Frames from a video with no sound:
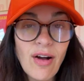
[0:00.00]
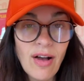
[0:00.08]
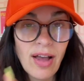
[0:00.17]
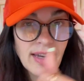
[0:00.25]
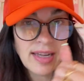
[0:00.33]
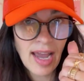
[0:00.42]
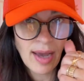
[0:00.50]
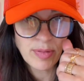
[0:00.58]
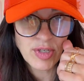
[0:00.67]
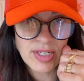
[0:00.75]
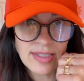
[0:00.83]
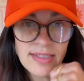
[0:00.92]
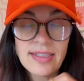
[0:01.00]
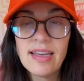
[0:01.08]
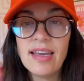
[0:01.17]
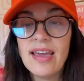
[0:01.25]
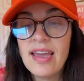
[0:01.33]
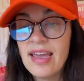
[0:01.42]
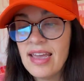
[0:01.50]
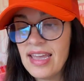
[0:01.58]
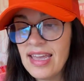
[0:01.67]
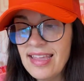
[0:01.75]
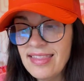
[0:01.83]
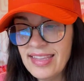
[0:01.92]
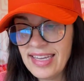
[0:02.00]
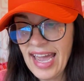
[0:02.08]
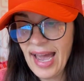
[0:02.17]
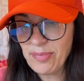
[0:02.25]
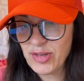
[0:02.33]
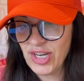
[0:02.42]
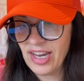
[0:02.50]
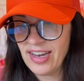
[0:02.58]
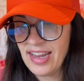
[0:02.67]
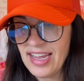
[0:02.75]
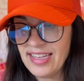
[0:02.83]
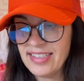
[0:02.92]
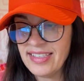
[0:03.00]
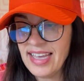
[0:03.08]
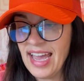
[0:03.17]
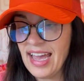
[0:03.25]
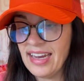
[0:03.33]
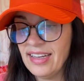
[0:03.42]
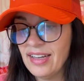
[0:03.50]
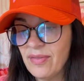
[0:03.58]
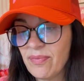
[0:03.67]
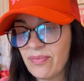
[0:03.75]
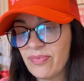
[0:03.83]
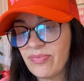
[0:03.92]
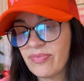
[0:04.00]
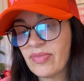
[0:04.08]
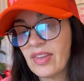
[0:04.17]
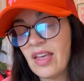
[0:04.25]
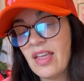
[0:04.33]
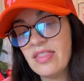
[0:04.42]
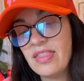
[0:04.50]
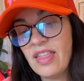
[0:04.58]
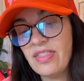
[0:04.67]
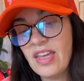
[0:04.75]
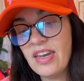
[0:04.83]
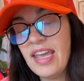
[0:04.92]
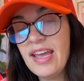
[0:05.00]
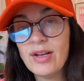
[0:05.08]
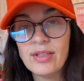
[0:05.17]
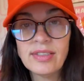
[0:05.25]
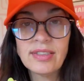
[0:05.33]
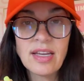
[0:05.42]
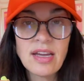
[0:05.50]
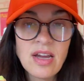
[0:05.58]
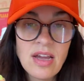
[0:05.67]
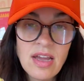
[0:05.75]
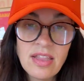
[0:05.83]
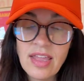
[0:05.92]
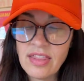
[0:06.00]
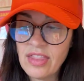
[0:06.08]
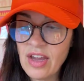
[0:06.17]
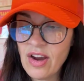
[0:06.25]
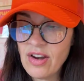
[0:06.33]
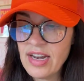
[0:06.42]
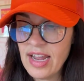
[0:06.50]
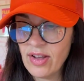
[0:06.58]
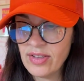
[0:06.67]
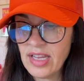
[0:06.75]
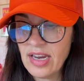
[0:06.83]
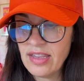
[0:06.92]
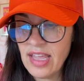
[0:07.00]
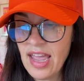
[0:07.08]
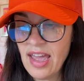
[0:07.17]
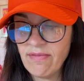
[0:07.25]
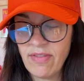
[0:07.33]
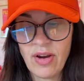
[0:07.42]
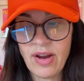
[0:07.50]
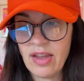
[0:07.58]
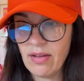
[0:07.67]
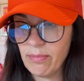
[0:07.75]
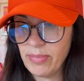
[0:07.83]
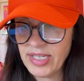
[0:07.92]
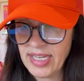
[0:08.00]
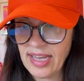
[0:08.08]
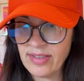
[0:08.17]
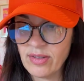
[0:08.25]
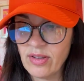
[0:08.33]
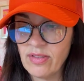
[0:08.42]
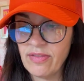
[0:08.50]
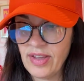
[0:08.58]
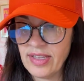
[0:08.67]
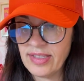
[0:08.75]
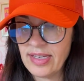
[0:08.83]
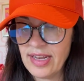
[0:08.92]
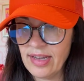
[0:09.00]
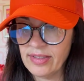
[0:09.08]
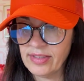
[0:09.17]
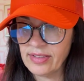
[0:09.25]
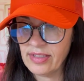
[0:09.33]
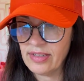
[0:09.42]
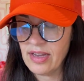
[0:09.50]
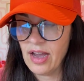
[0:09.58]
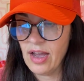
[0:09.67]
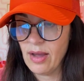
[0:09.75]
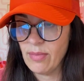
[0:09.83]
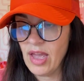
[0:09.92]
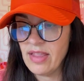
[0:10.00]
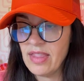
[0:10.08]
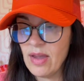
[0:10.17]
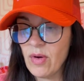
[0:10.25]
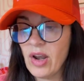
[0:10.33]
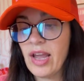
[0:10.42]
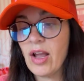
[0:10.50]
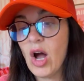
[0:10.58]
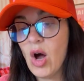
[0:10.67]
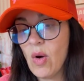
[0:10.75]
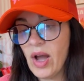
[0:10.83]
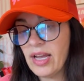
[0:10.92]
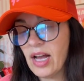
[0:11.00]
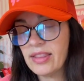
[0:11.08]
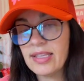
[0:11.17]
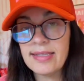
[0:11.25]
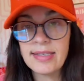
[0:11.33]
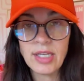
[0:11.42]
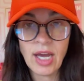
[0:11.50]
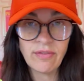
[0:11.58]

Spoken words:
they all had captions. In the caption, it said that their nails, and they had very bedazzled, fancy nails. And they were like, oh, I got these